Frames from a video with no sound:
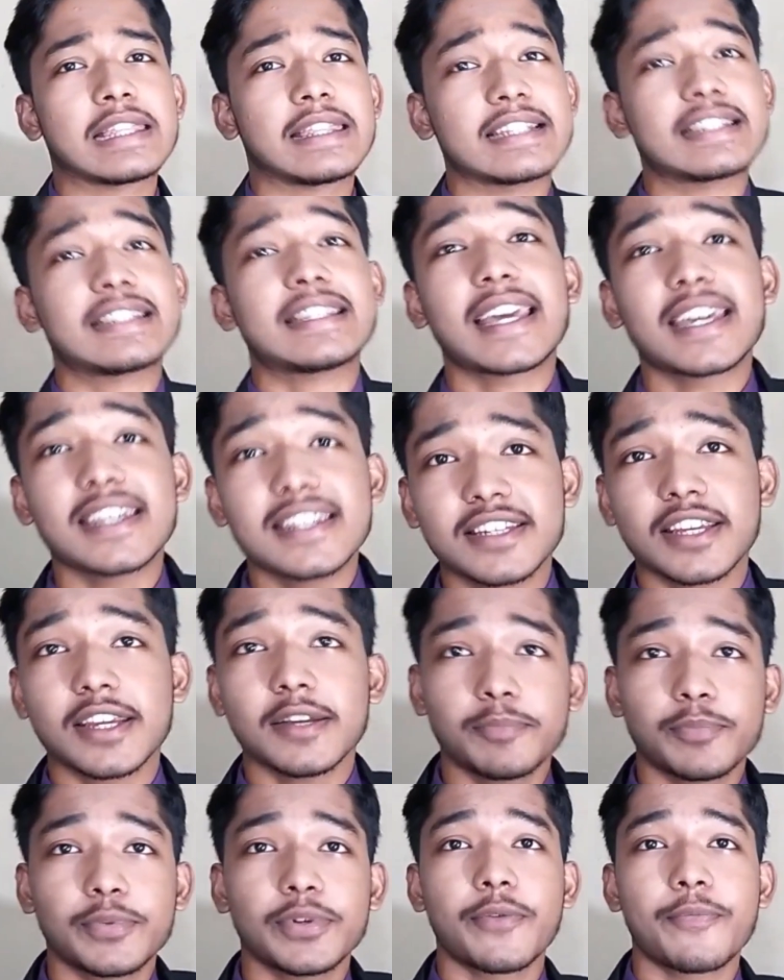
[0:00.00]
The second
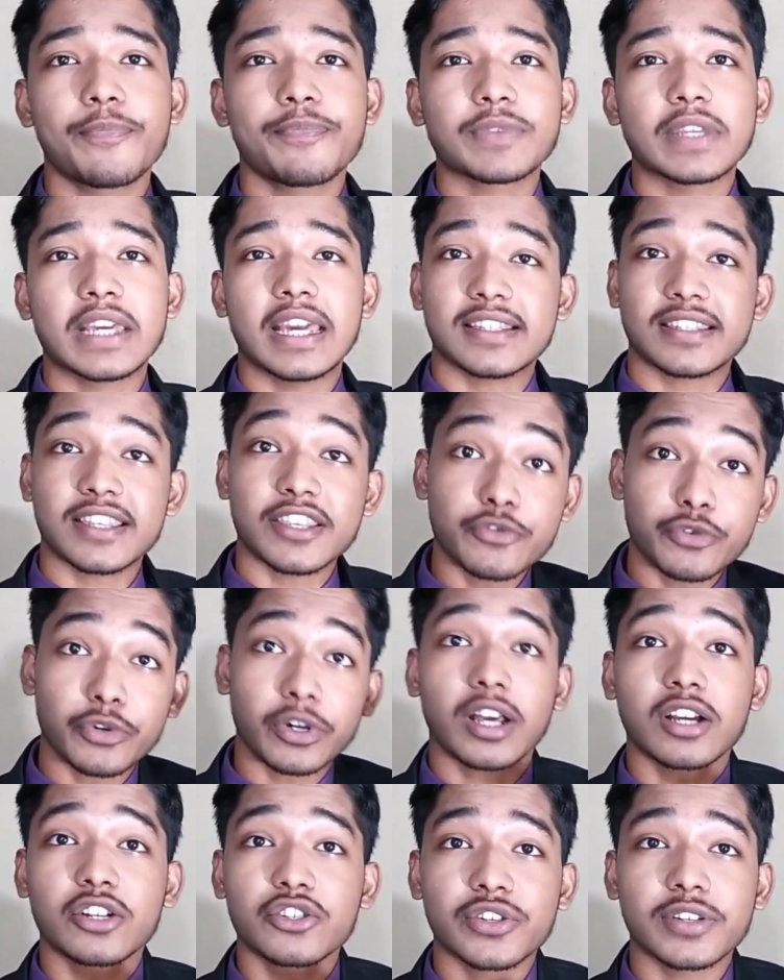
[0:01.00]
tip is
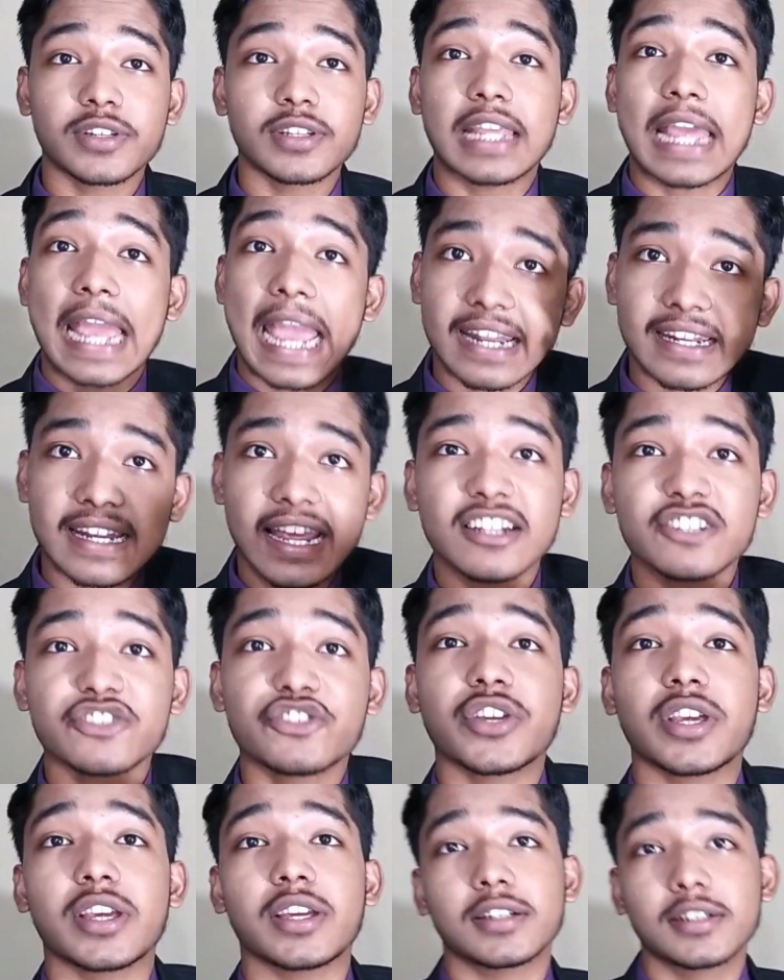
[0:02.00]
introduction and
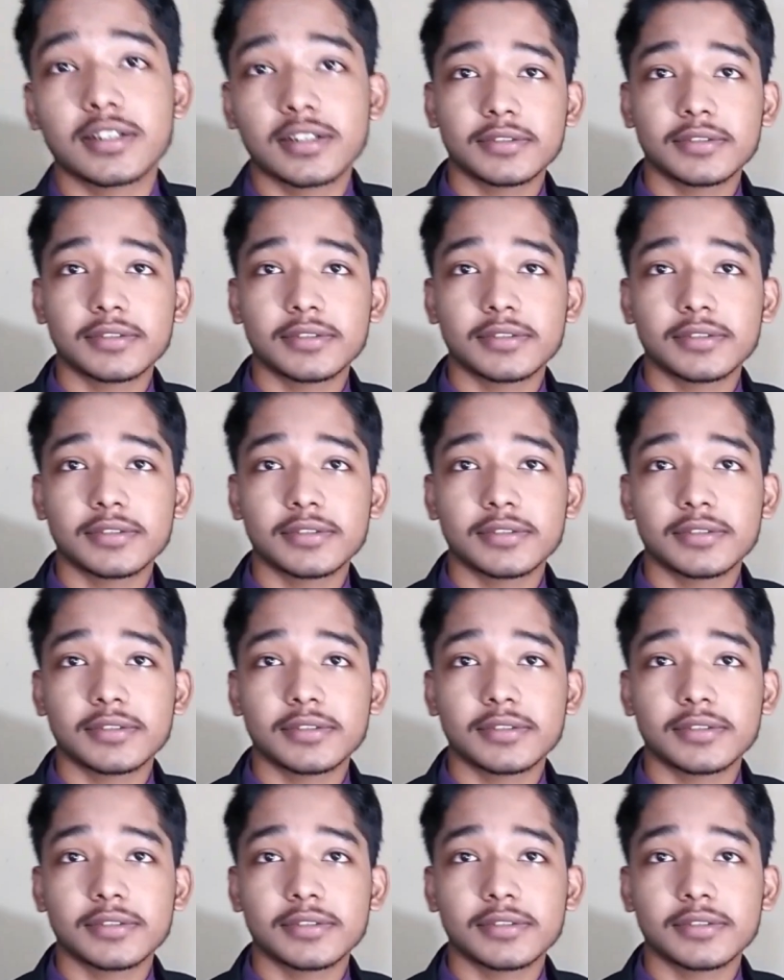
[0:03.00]
handshake.